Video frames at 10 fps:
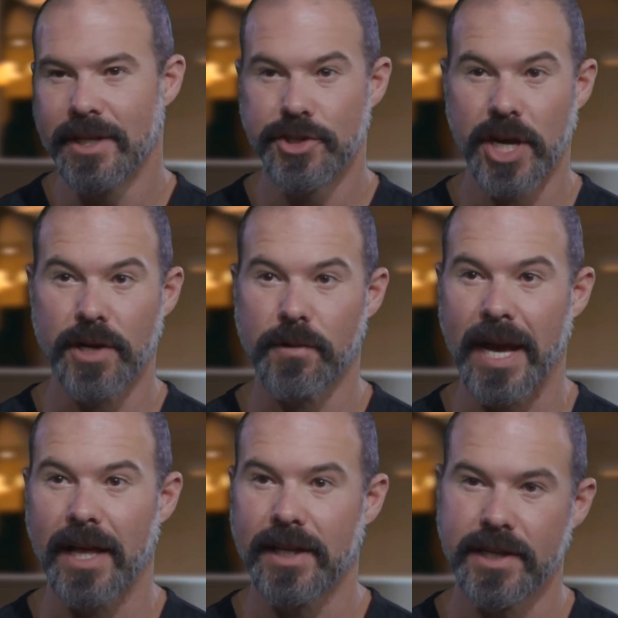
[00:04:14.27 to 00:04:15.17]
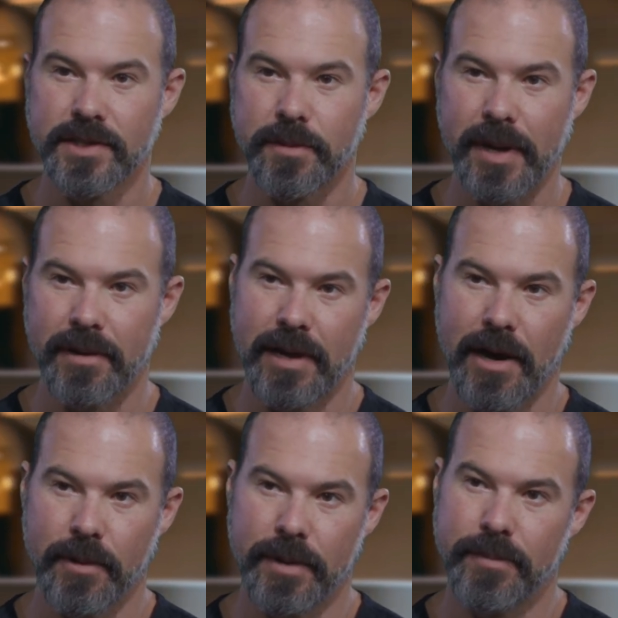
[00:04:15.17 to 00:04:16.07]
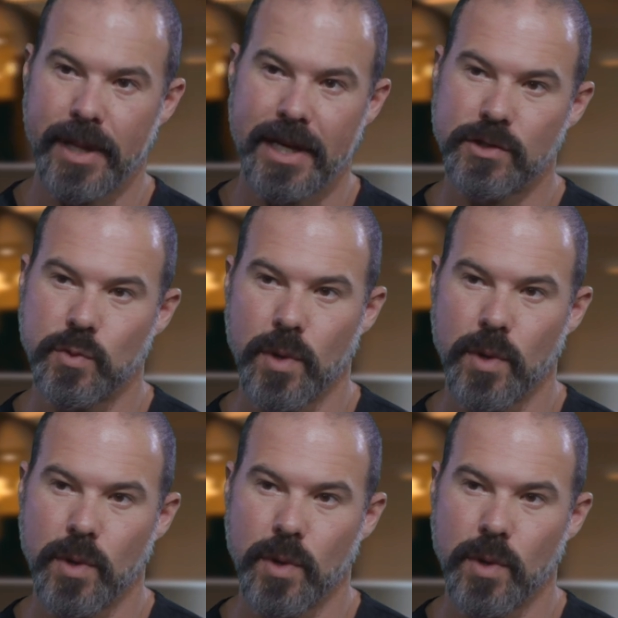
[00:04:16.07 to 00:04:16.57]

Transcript: generalities about how implants